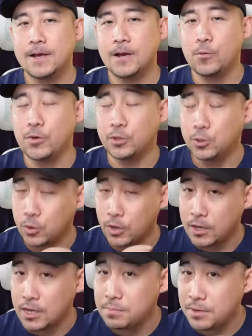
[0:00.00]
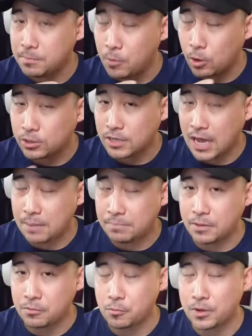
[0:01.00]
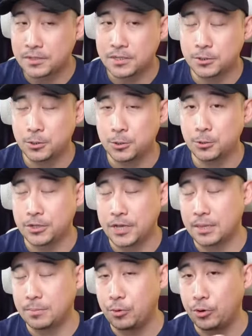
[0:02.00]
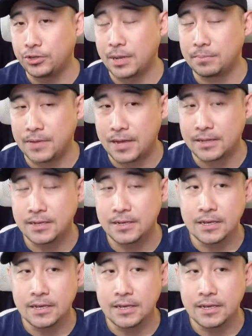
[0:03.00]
We took a little bit more time than we wanted to get the prototype done.